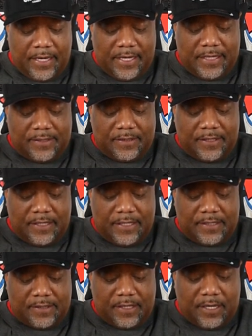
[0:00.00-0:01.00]
It
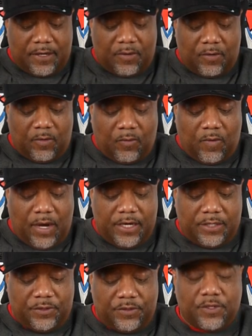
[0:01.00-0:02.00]
says, uh, "Why
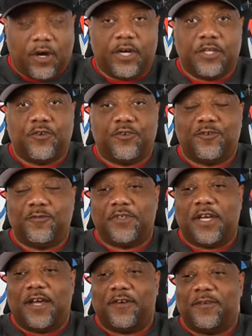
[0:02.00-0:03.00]
did you start a YouTube
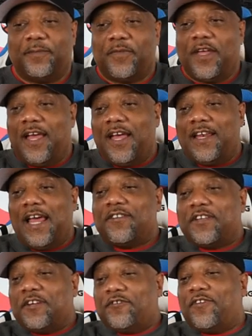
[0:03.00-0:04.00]
channel?"
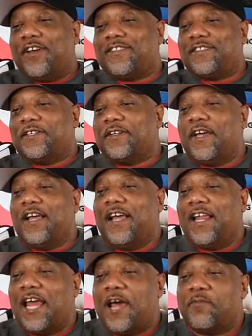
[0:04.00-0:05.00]
That's interesting.
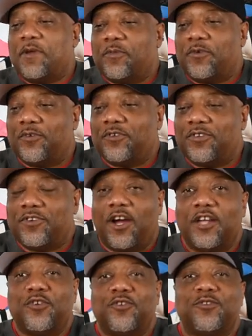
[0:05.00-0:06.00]
A lot of people
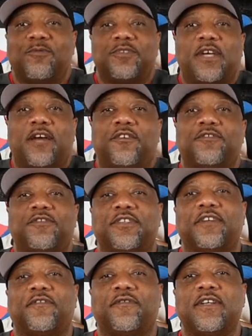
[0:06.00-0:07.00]
start YouTube channels for
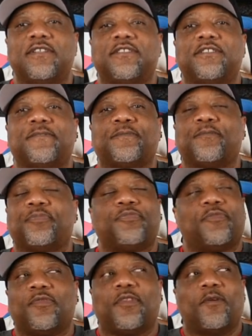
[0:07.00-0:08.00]
different reasons.
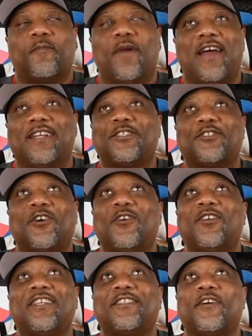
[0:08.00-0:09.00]
Mine is
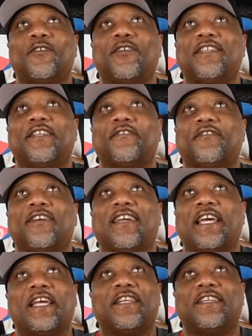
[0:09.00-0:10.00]
totally, totally different,
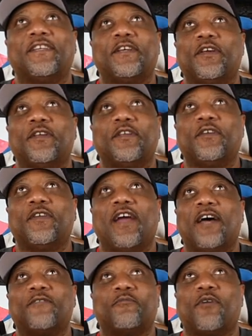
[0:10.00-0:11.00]
and you
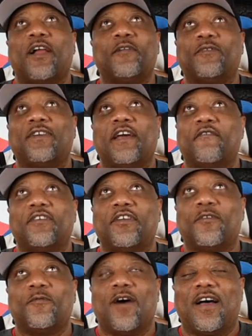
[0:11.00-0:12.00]
guys probably would never
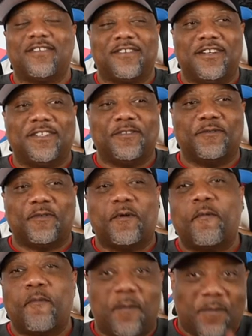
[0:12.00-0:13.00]
know why I started YouTube.
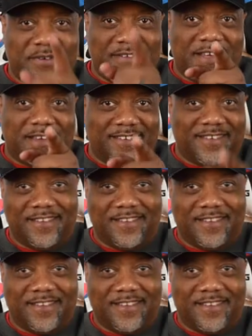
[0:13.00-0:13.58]
I'm gonna tell you.